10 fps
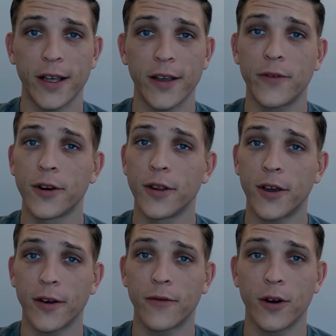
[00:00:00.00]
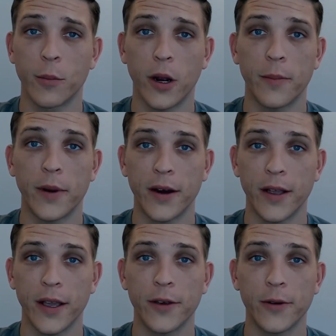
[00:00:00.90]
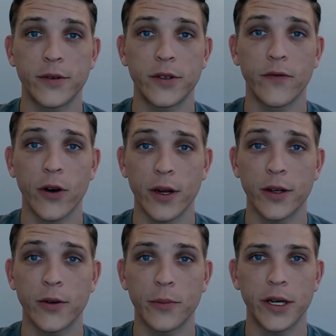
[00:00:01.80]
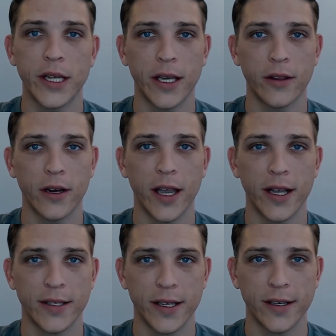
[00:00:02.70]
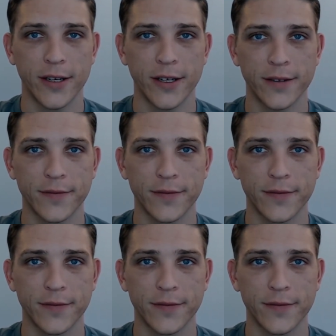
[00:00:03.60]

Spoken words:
if you're looking for a barbarian who is devoted to a particular ancestor.